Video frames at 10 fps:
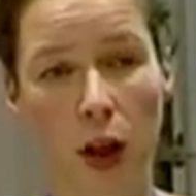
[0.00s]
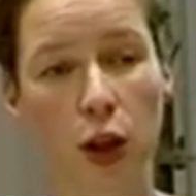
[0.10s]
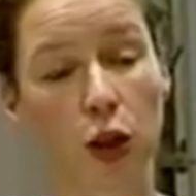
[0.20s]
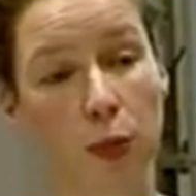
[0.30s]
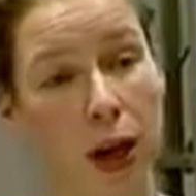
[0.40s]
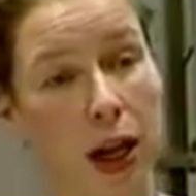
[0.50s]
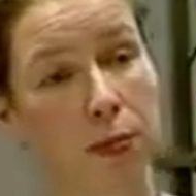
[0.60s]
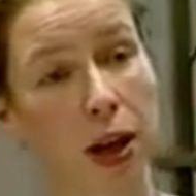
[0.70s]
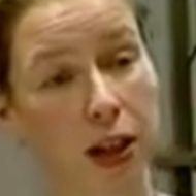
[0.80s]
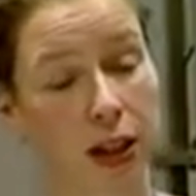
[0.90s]
So the pain
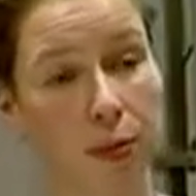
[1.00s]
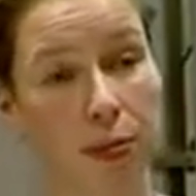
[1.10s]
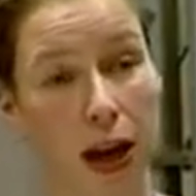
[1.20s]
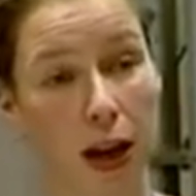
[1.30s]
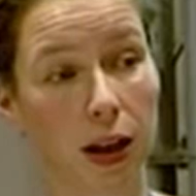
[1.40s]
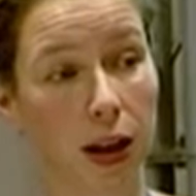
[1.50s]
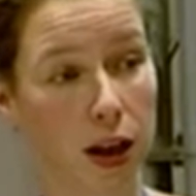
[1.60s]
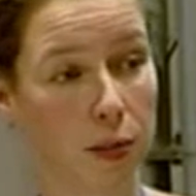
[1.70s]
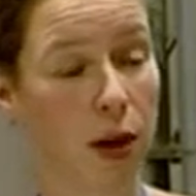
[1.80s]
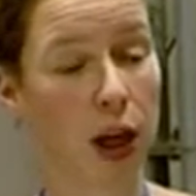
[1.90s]
might come back, and
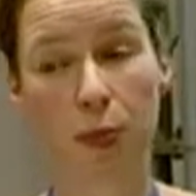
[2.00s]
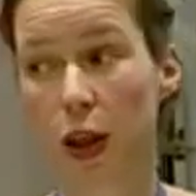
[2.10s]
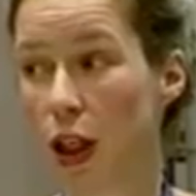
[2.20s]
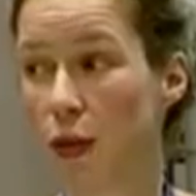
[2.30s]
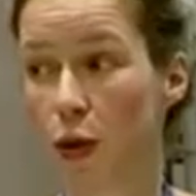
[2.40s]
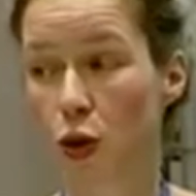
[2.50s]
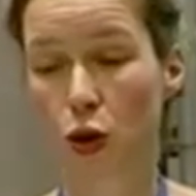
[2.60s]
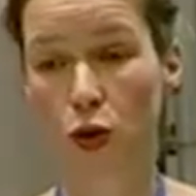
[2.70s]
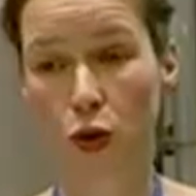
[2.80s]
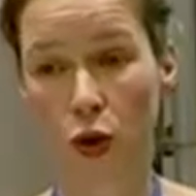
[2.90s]
it might be even
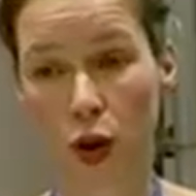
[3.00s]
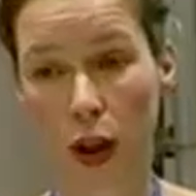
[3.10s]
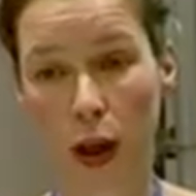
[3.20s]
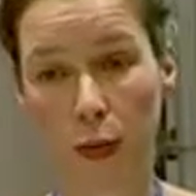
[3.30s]
stronger than